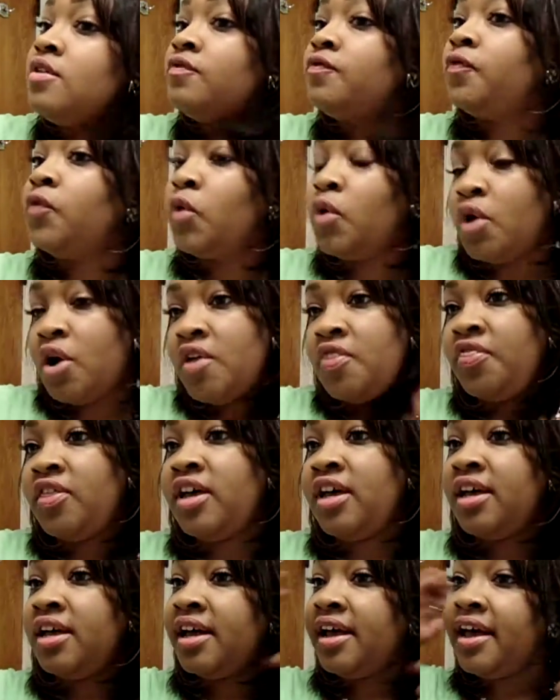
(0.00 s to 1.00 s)
for
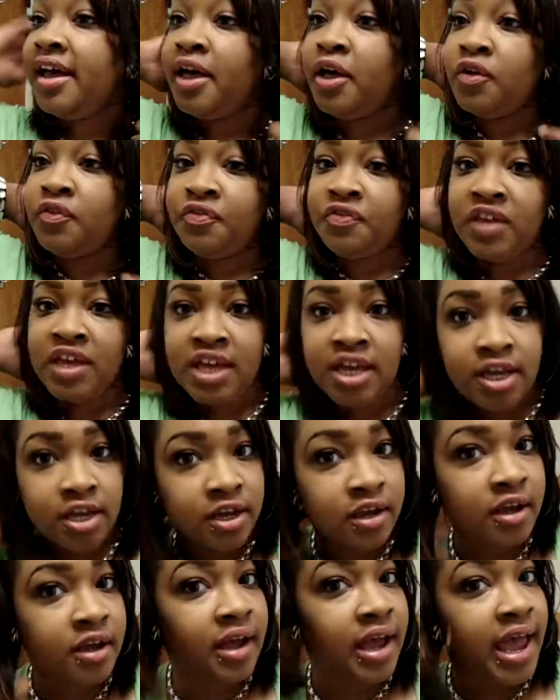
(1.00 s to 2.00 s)
the healthy
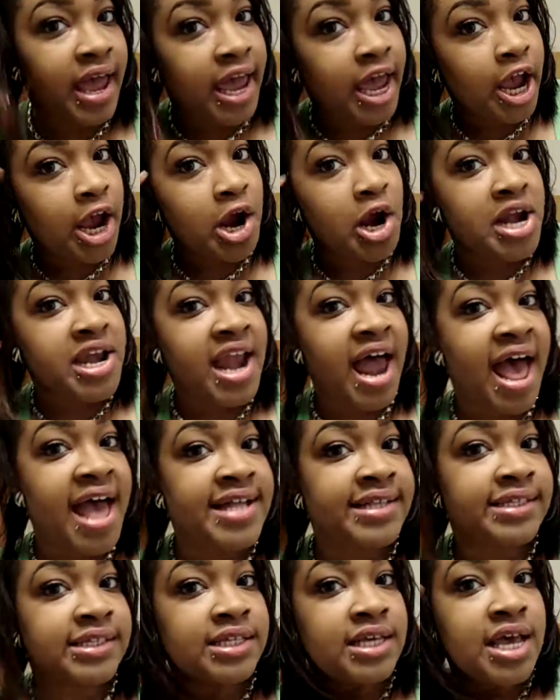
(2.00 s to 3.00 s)
hair, not
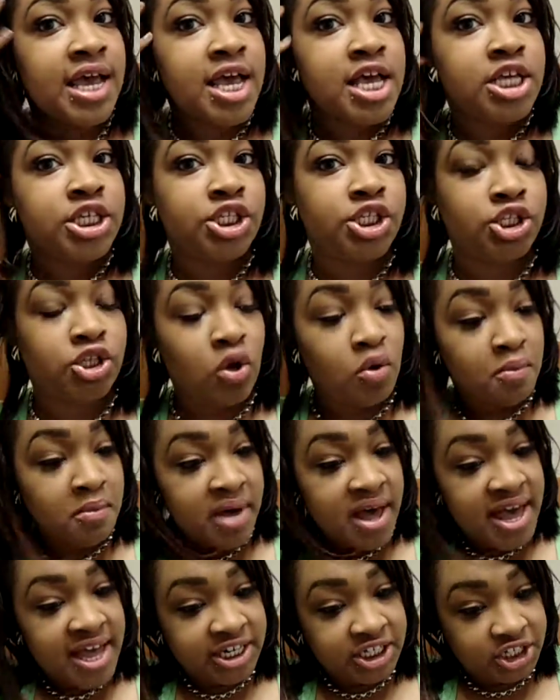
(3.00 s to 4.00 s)
so
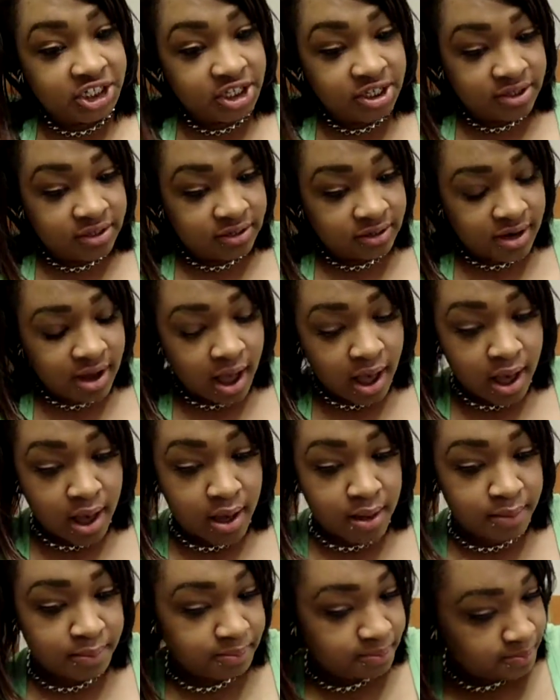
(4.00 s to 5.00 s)
much,
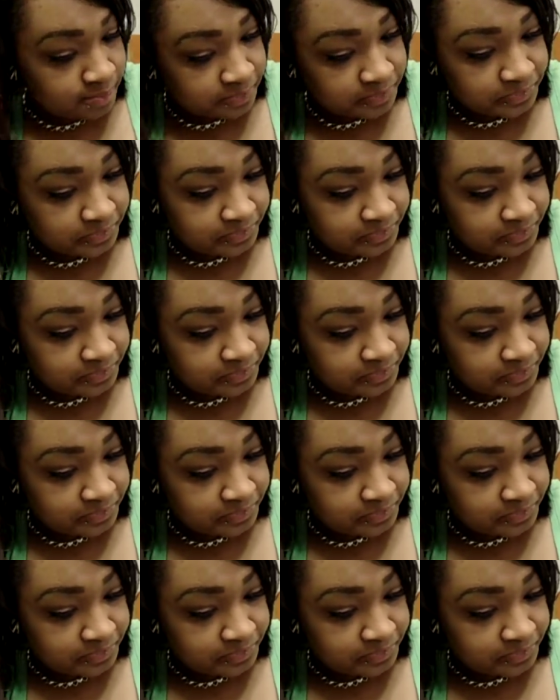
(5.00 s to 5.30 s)
um,